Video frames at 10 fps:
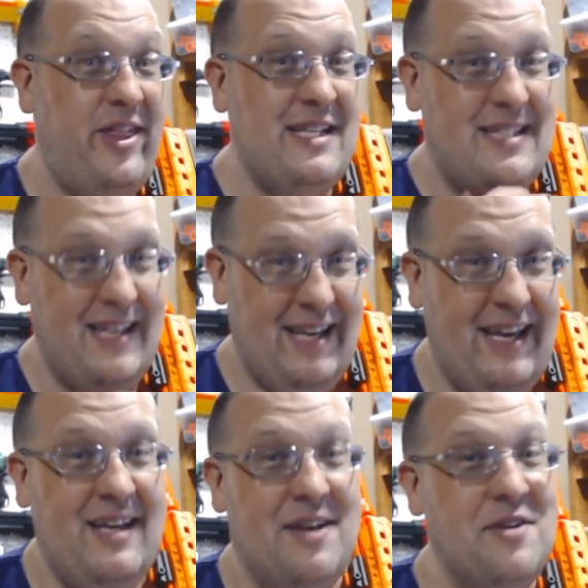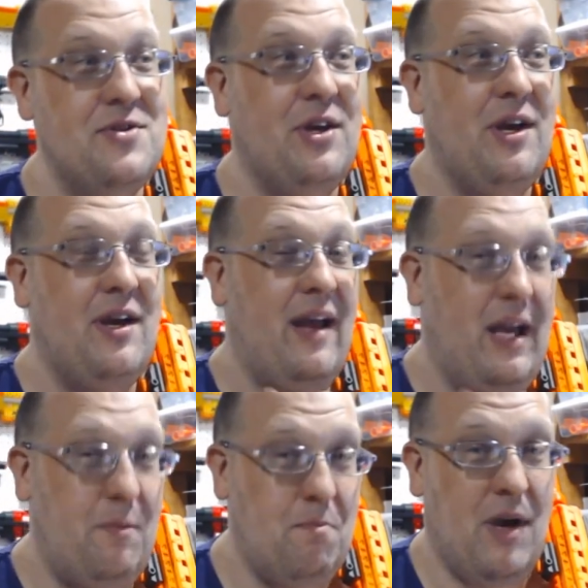This is
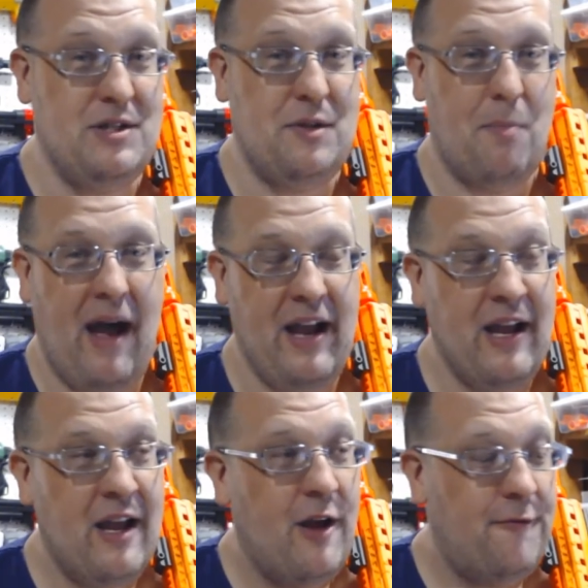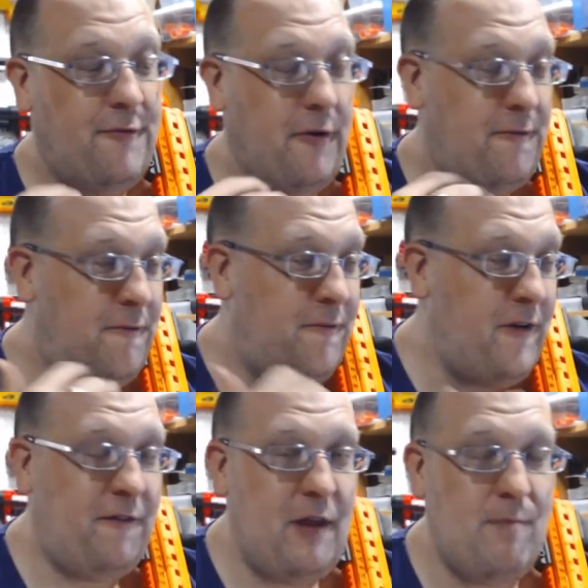a must buy for
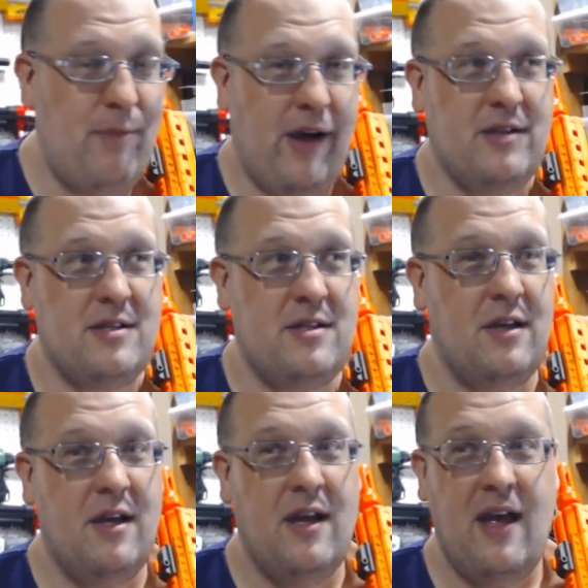50 bucks